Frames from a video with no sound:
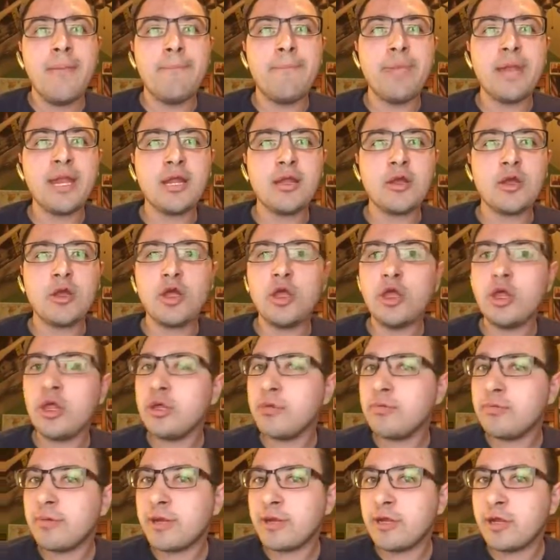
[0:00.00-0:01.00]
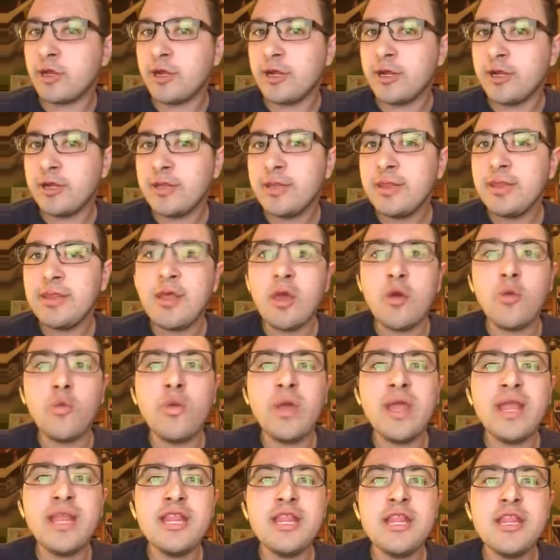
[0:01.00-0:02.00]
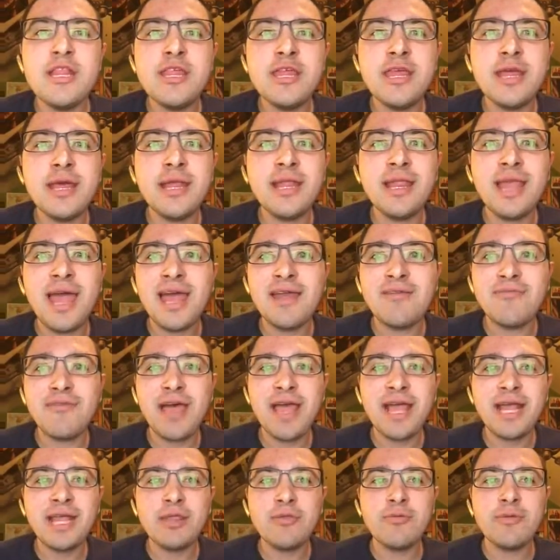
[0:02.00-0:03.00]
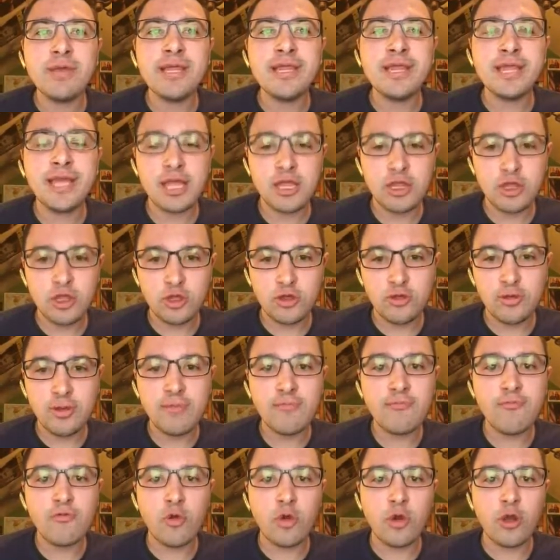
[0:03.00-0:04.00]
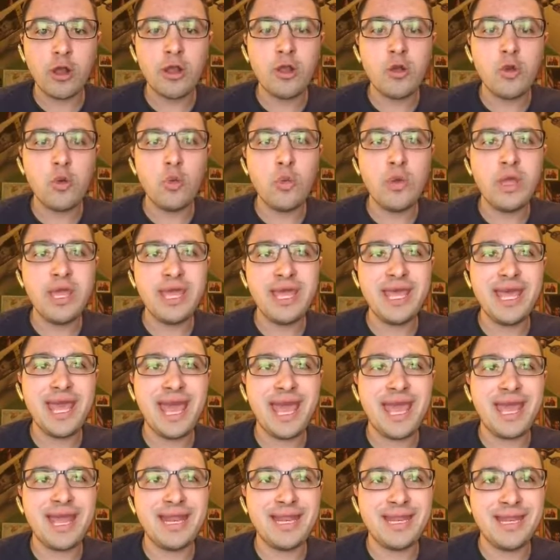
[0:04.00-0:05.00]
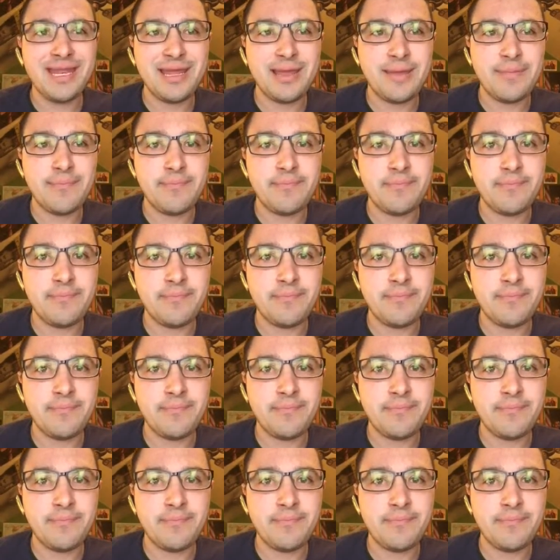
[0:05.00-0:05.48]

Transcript: Bitter cold returns, wind chill advisories issued for weekend.